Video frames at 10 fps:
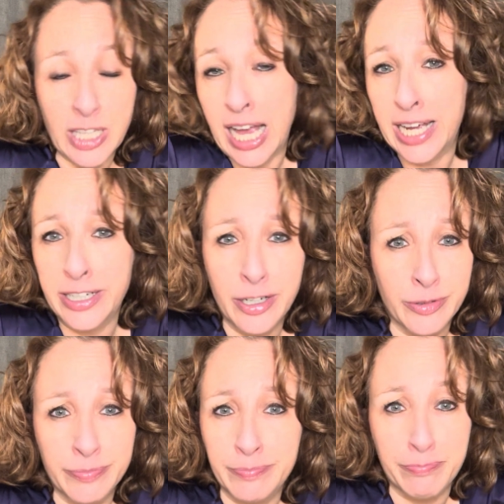I
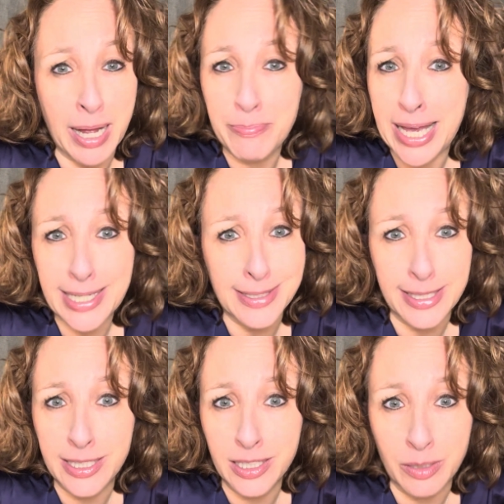know, my back is
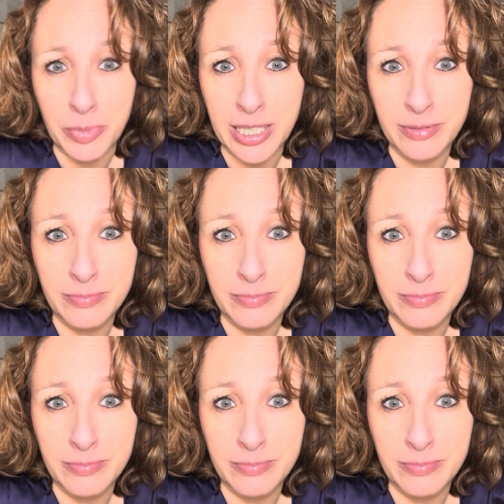killing me.